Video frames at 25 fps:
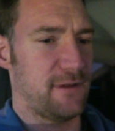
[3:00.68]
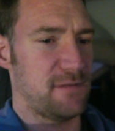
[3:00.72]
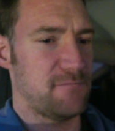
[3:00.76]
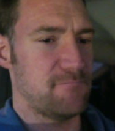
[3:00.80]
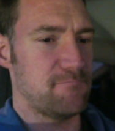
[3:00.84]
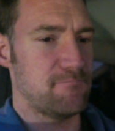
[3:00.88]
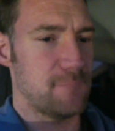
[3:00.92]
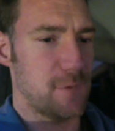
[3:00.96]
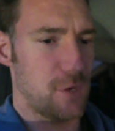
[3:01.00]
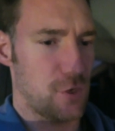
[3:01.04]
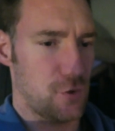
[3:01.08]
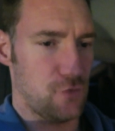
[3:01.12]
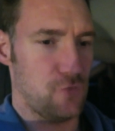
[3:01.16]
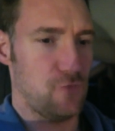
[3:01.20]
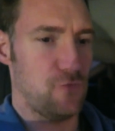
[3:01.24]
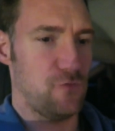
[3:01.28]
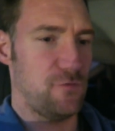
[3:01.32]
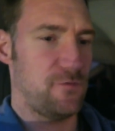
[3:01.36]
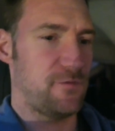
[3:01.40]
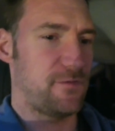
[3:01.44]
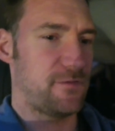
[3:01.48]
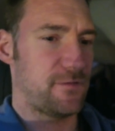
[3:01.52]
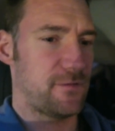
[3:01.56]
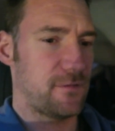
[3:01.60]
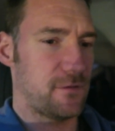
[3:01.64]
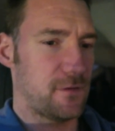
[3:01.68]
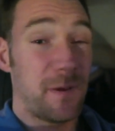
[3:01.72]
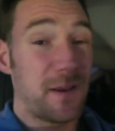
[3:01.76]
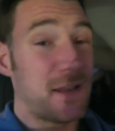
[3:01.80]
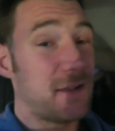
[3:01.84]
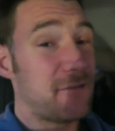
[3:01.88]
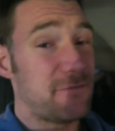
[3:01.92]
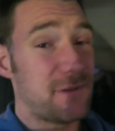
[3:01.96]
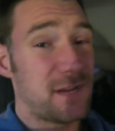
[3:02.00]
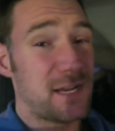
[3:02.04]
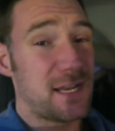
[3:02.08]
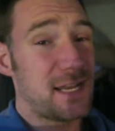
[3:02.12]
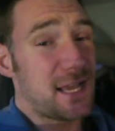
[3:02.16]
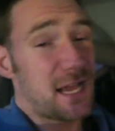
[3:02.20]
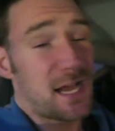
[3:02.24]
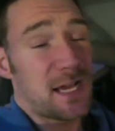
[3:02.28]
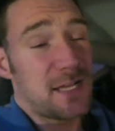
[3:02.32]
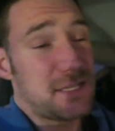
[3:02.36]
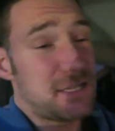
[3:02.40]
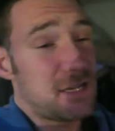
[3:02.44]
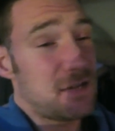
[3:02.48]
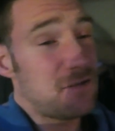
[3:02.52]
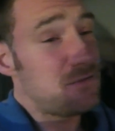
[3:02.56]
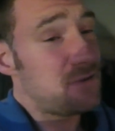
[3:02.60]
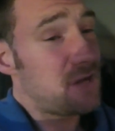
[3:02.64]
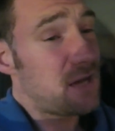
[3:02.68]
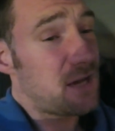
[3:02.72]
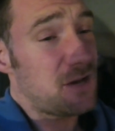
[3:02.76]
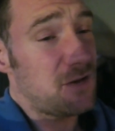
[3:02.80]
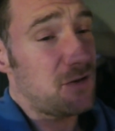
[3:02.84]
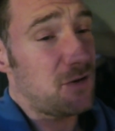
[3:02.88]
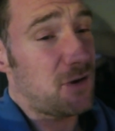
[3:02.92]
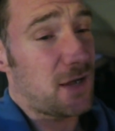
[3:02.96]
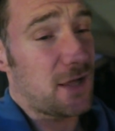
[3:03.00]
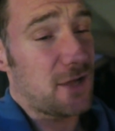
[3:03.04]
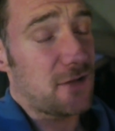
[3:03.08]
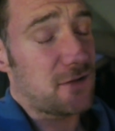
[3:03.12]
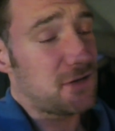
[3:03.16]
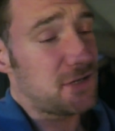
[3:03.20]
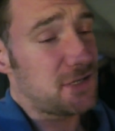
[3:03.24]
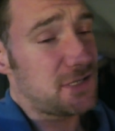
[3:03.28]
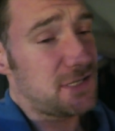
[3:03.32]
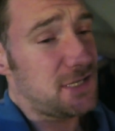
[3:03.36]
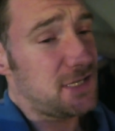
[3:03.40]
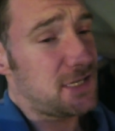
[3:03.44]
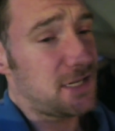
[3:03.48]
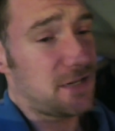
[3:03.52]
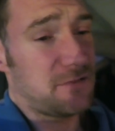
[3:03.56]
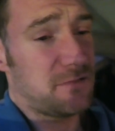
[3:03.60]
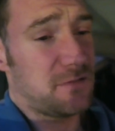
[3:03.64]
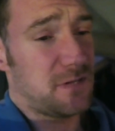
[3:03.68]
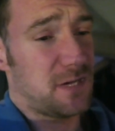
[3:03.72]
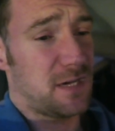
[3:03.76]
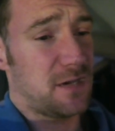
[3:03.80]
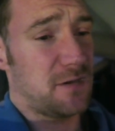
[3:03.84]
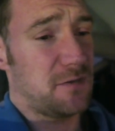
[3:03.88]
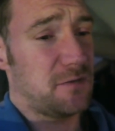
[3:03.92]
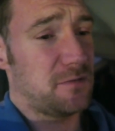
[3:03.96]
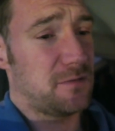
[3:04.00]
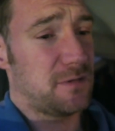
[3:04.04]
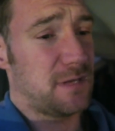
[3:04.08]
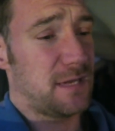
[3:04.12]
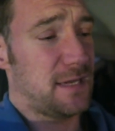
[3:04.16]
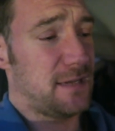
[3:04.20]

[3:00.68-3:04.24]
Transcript: and move. But I don't know. I honestly don't know.